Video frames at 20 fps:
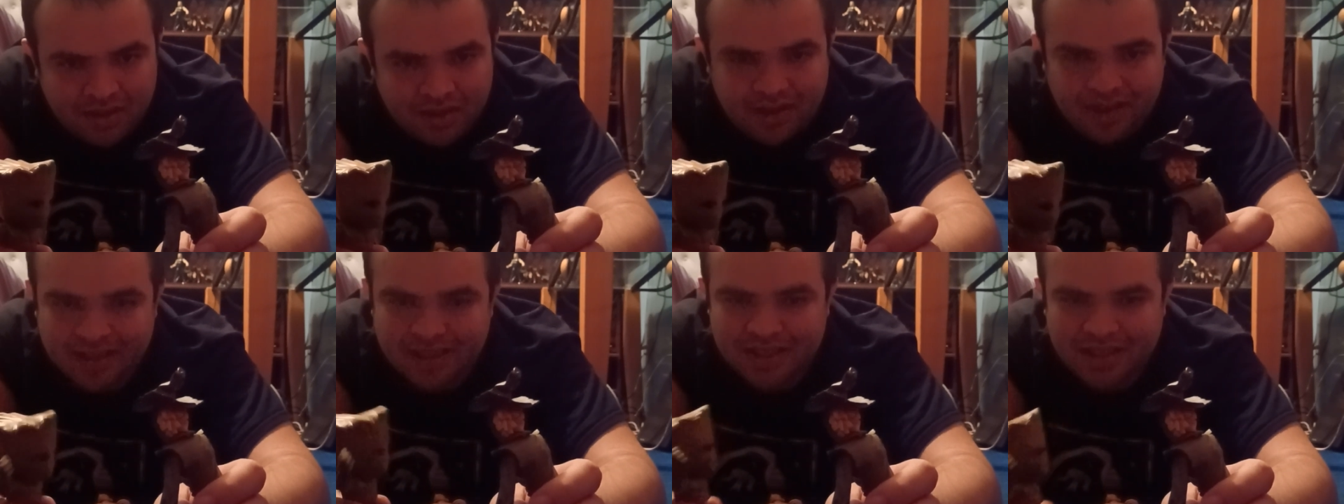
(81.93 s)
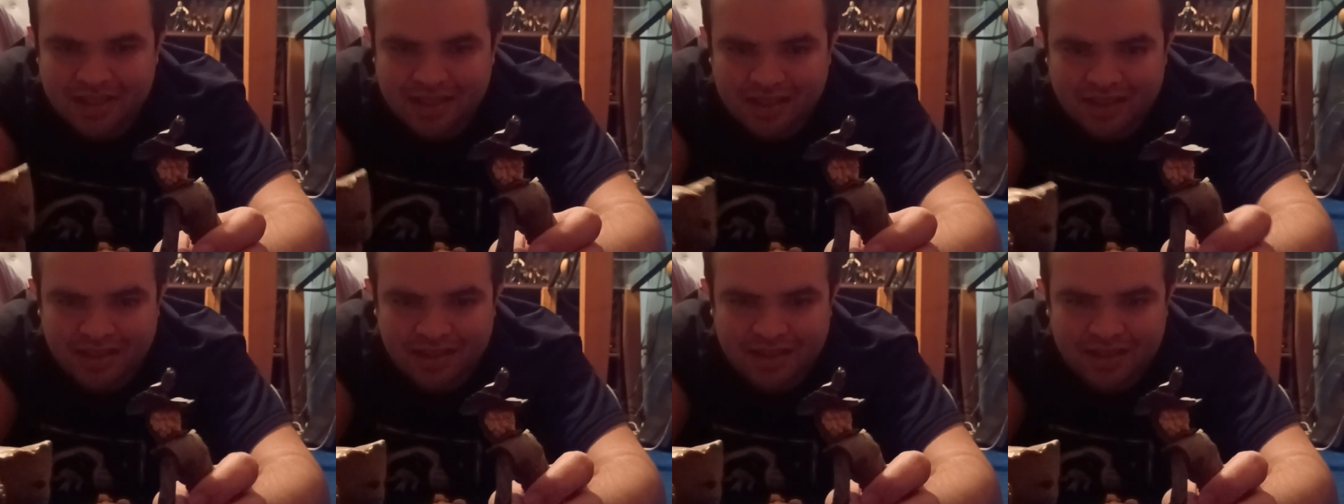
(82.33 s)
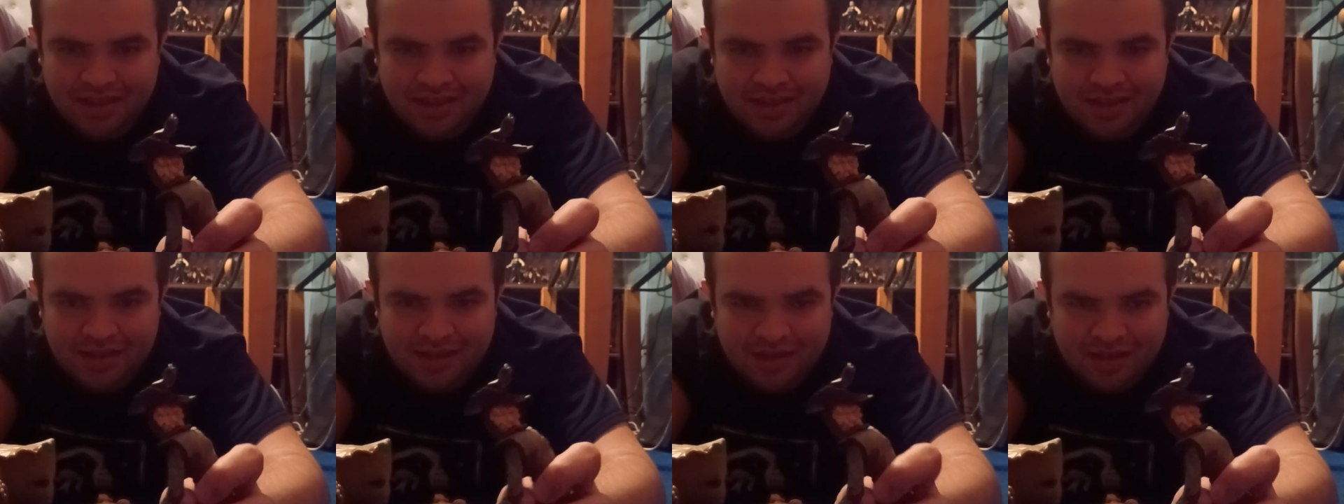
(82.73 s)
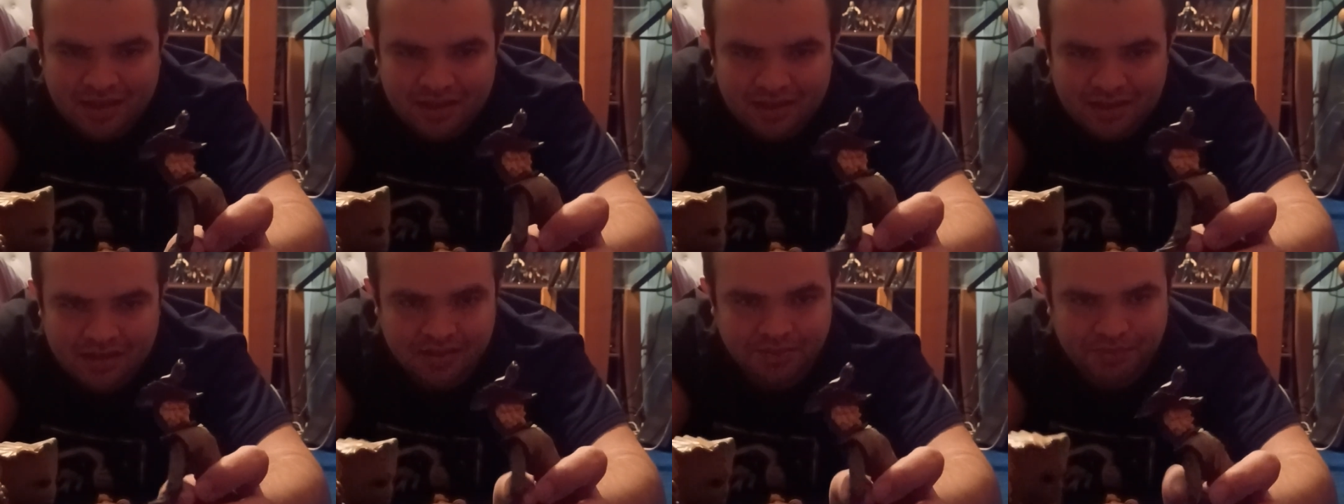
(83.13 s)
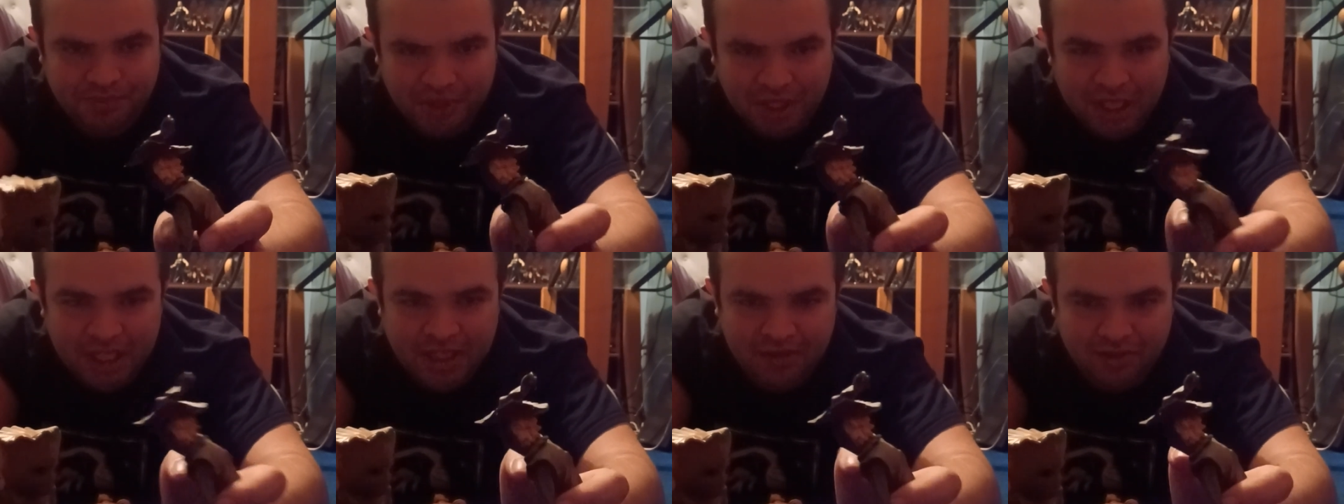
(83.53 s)
I said
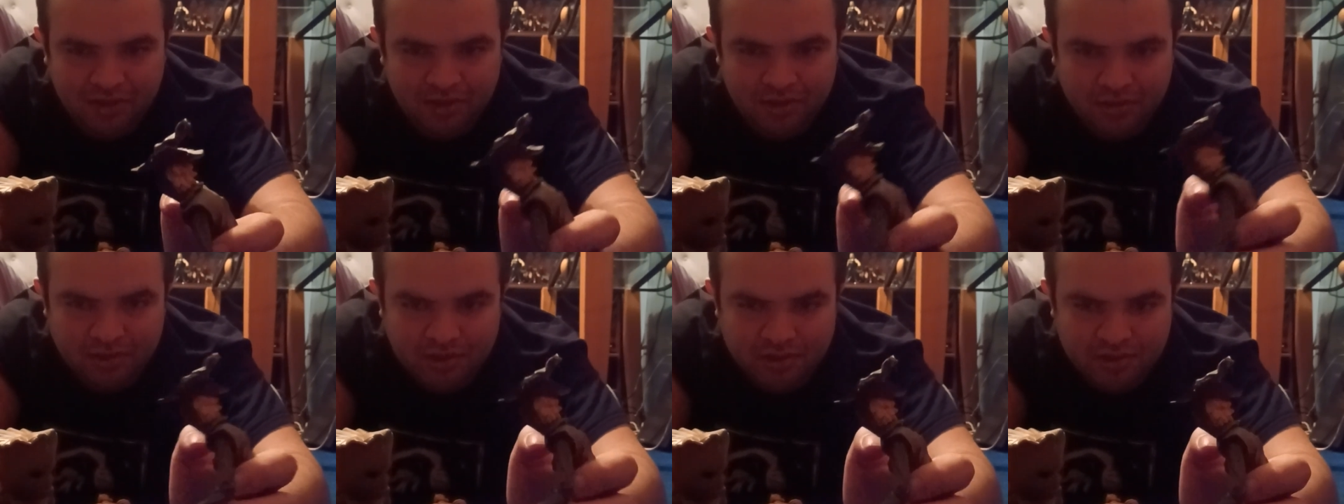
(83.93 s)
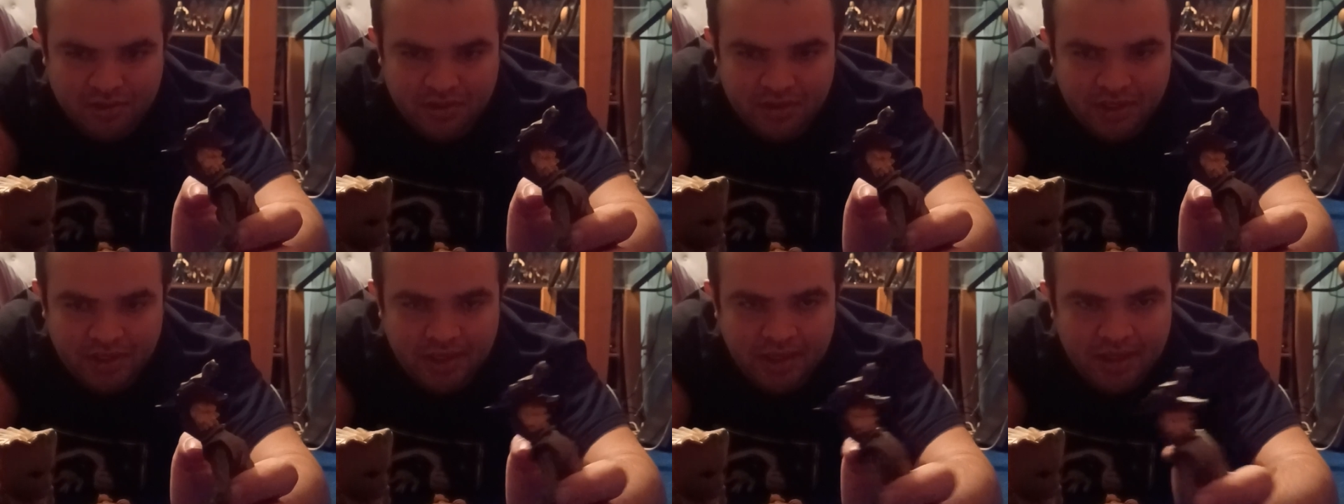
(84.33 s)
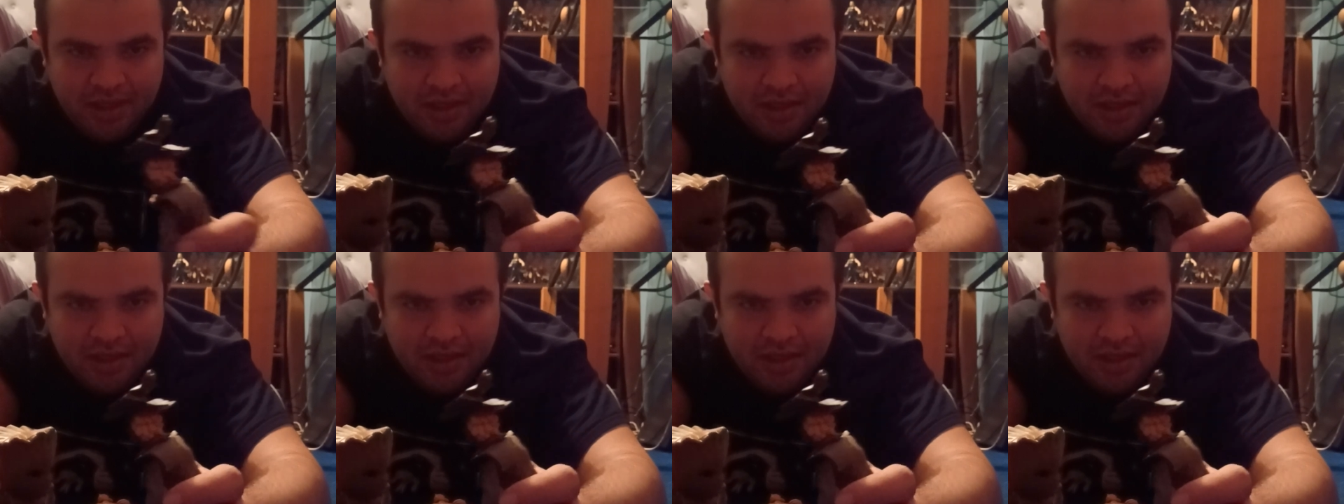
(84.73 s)
goodbye, you little tree.